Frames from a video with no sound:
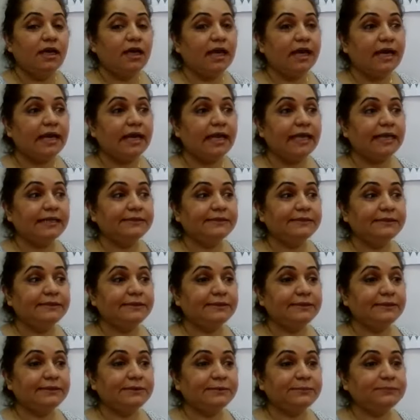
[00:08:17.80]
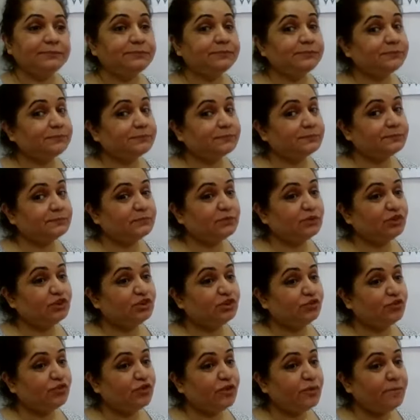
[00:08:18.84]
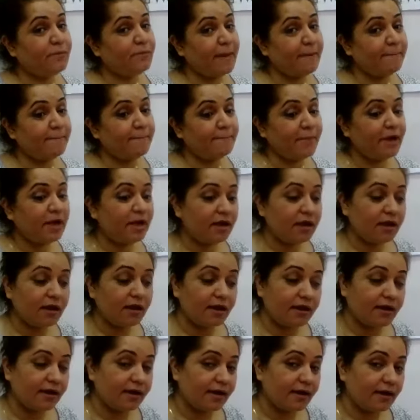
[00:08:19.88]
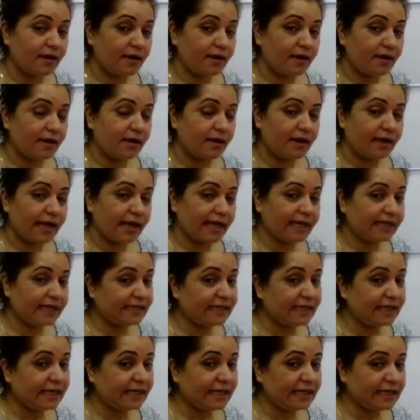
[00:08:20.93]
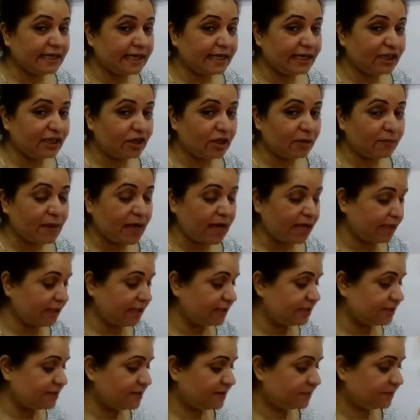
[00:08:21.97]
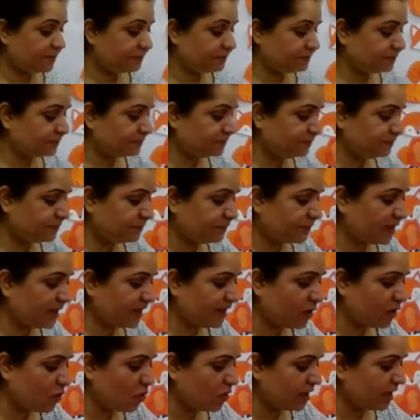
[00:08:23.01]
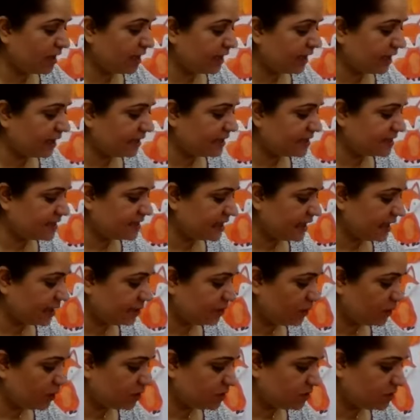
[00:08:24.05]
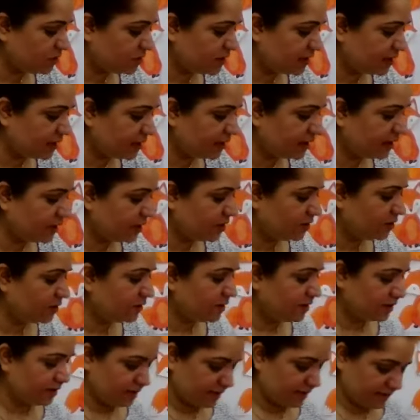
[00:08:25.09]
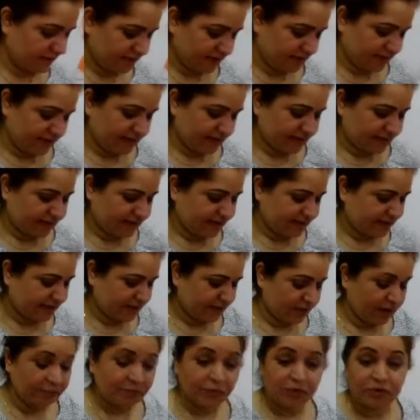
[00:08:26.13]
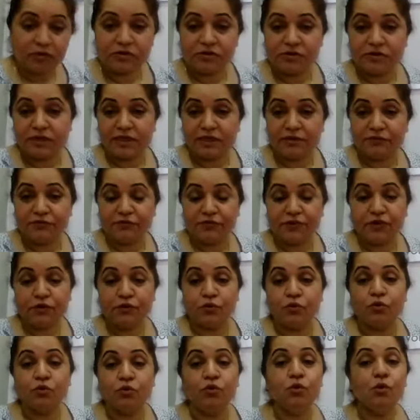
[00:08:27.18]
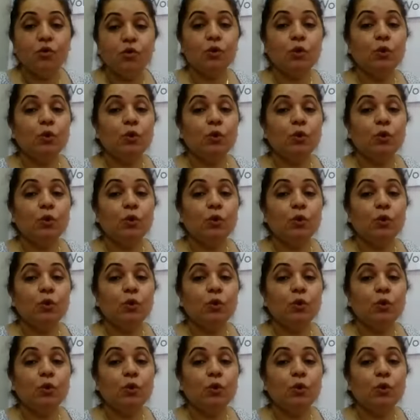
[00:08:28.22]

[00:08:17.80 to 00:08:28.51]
and um, which you remember? Anything in your mind? Okay, let's see. I'm going to tell you. So I'm going to give you,